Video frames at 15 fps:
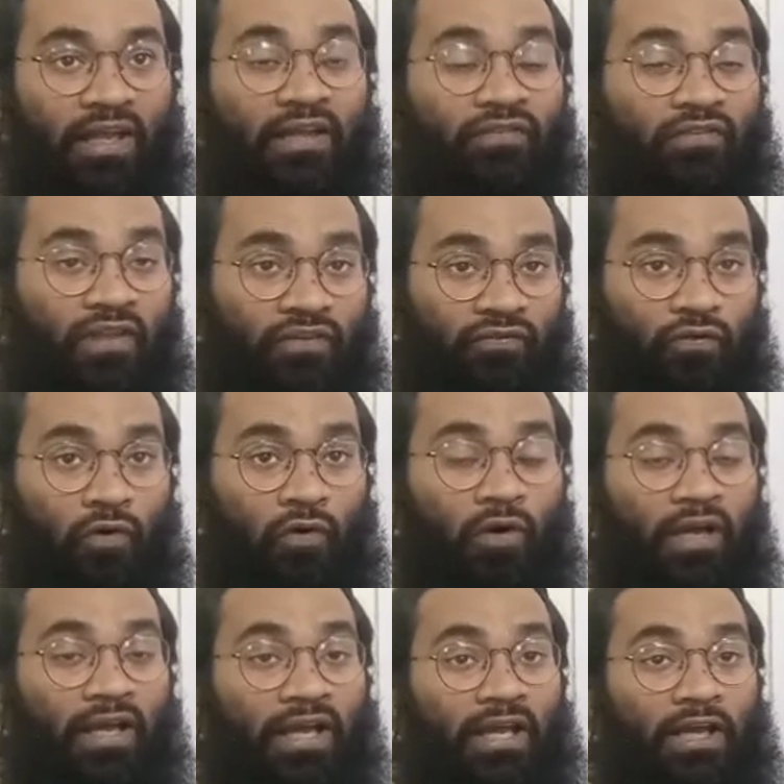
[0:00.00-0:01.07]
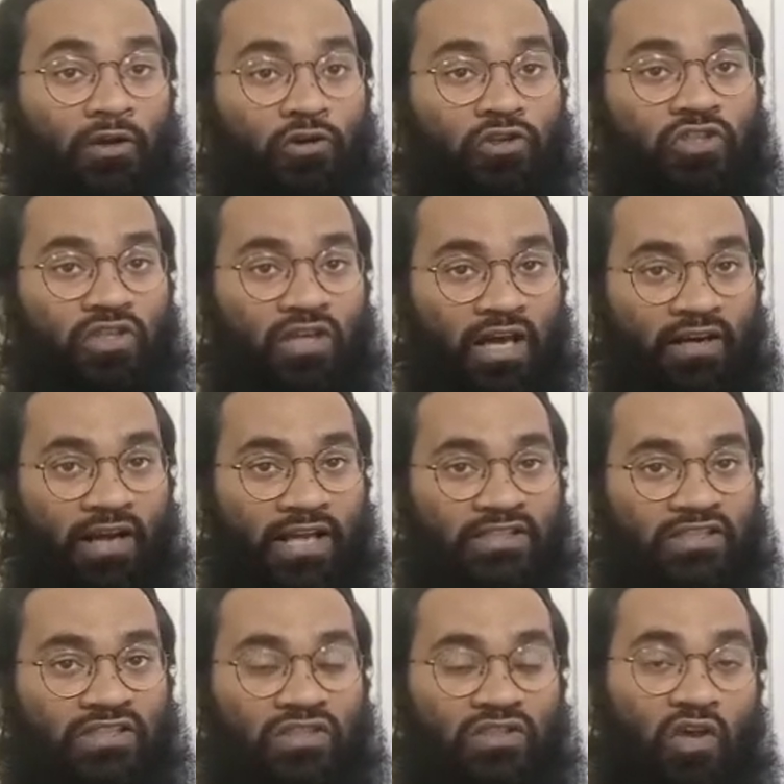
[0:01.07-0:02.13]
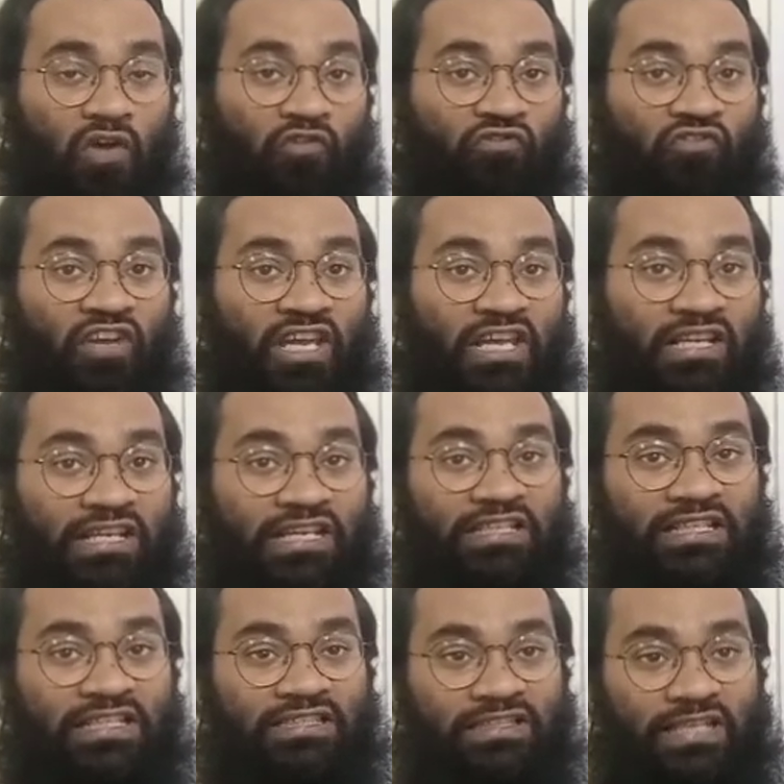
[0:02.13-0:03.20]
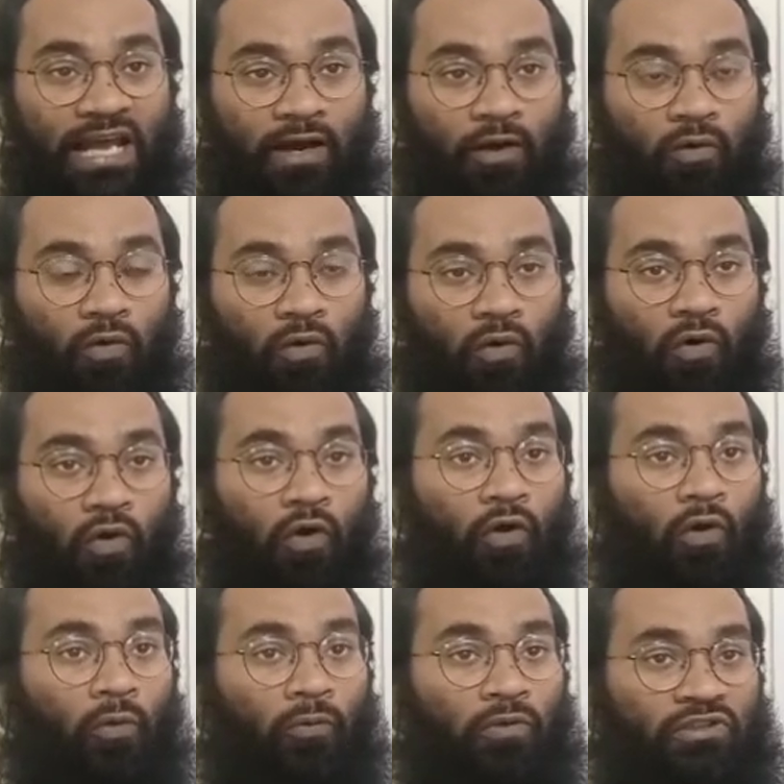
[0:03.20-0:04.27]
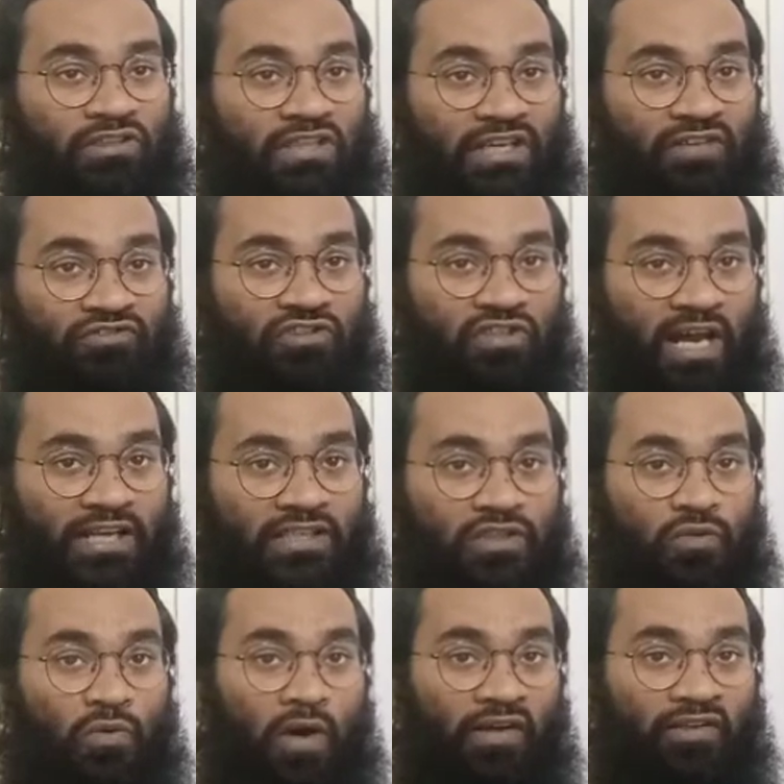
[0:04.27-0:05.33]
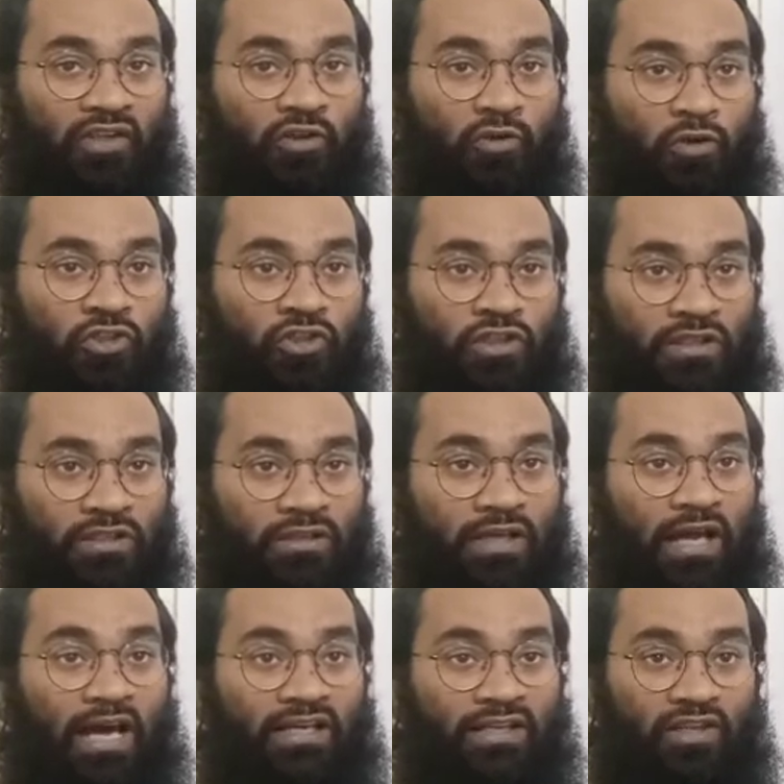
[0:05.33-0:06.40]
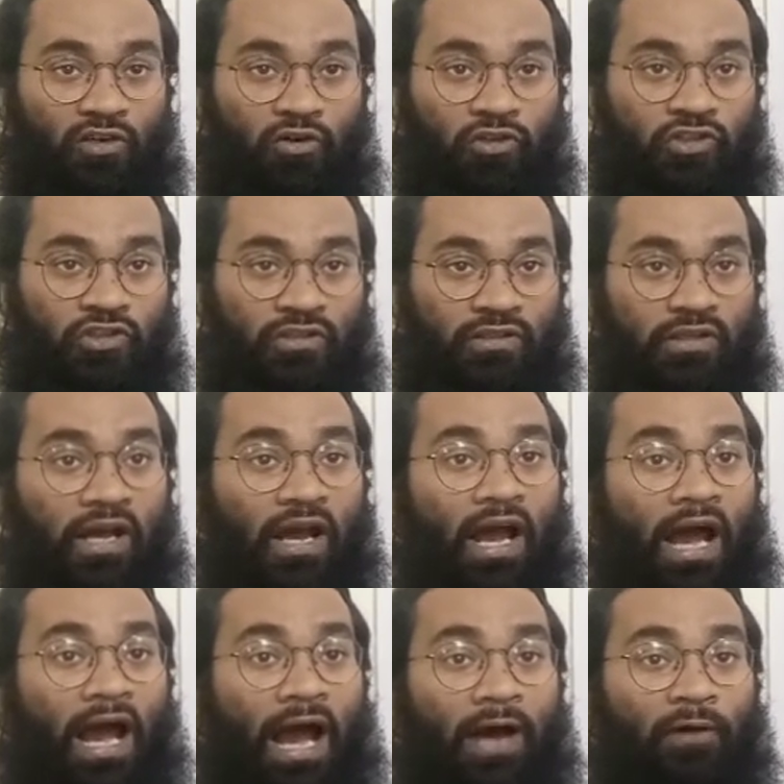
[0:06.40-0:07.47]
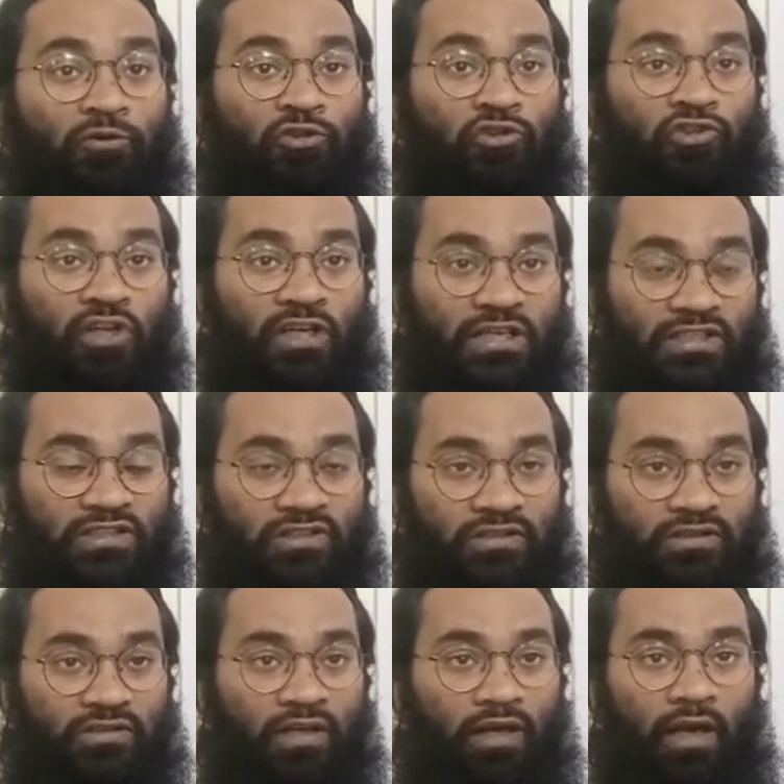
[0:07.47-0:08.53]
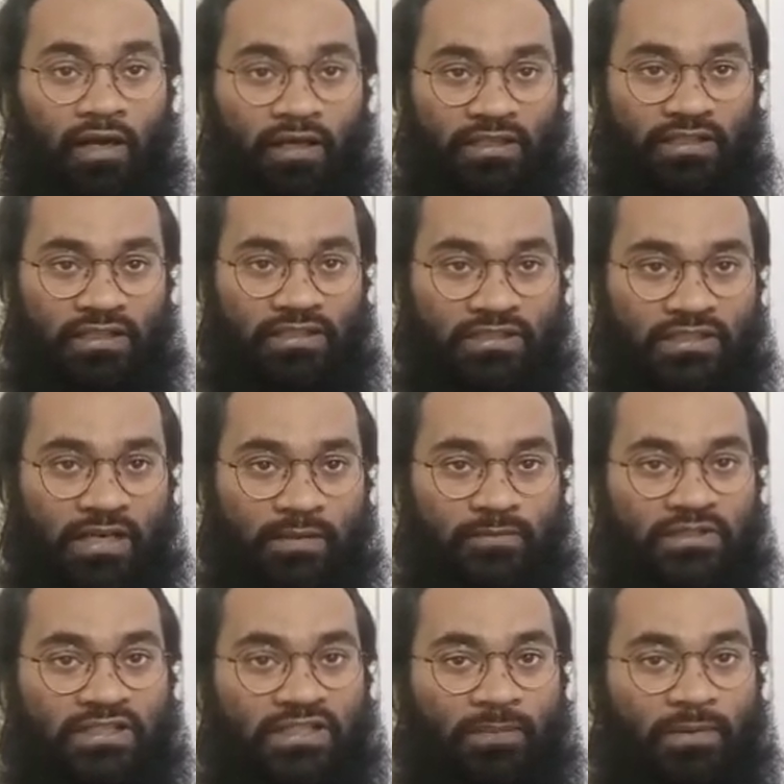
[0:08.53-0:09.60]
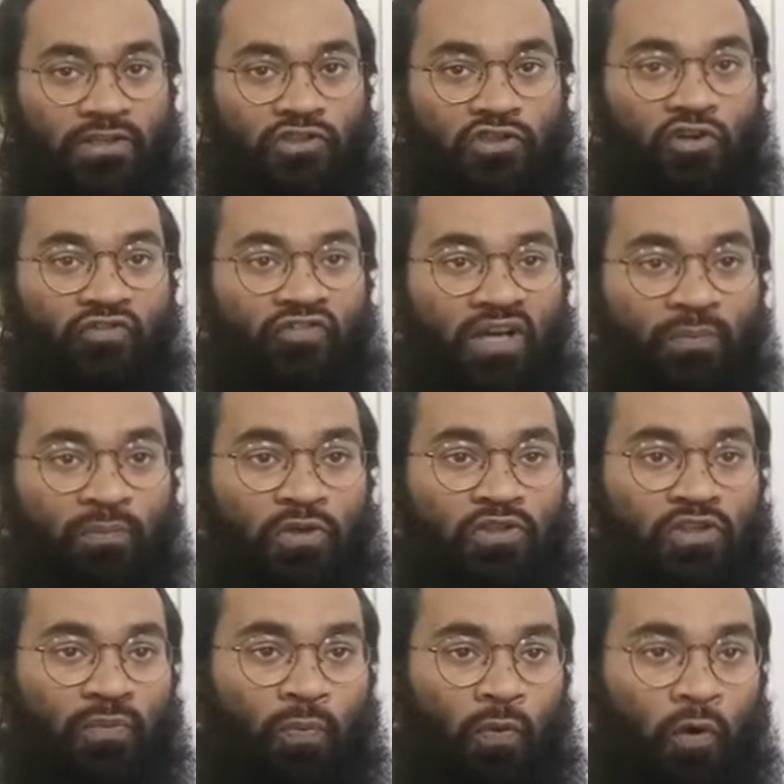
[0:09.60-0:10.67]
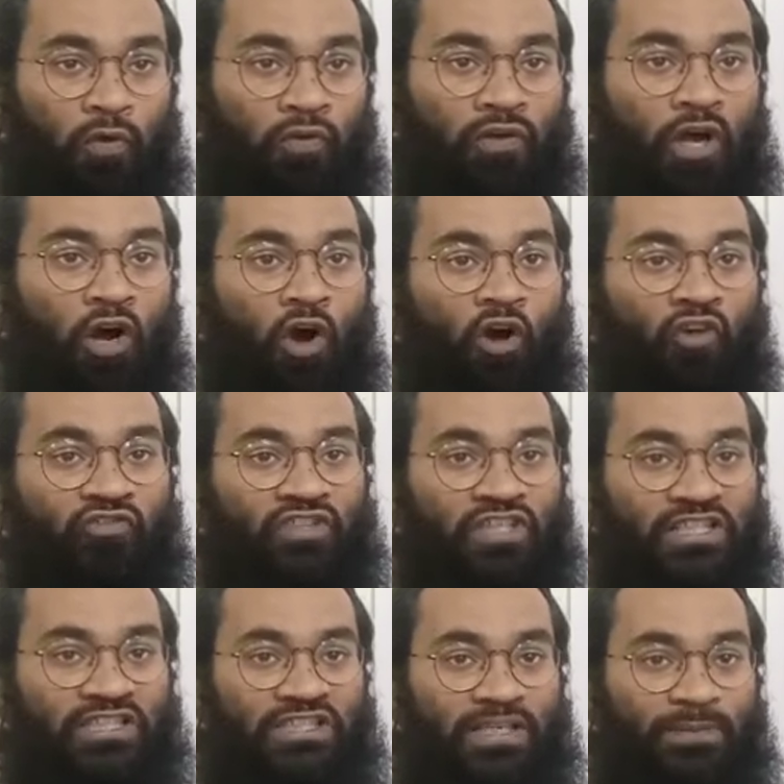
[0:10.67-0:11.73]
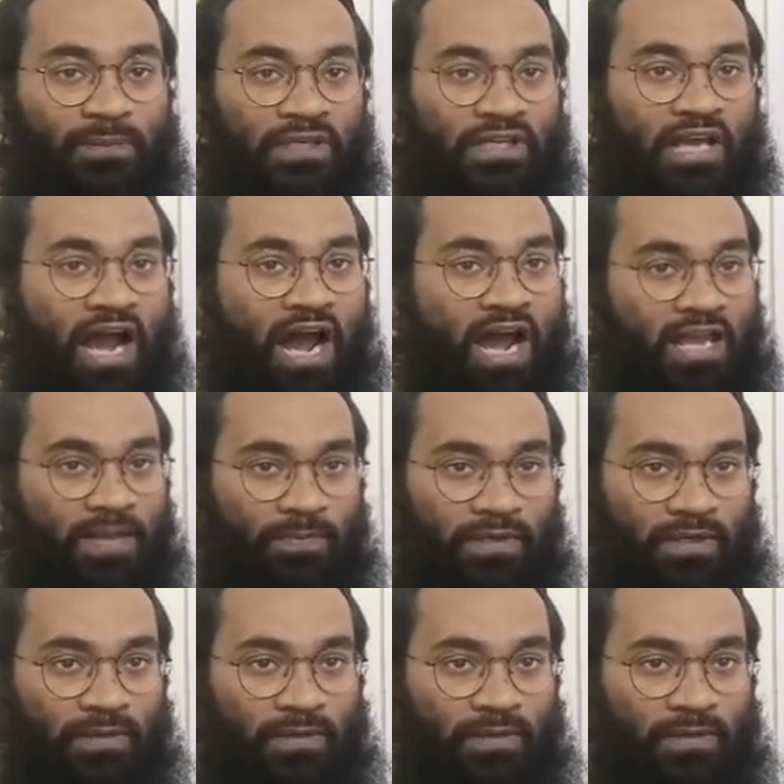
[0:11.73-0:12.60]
Therefore, a question arises where it is now, which gives rise to another question, how to trace. Here comes in the picture of computer port of TCP IP.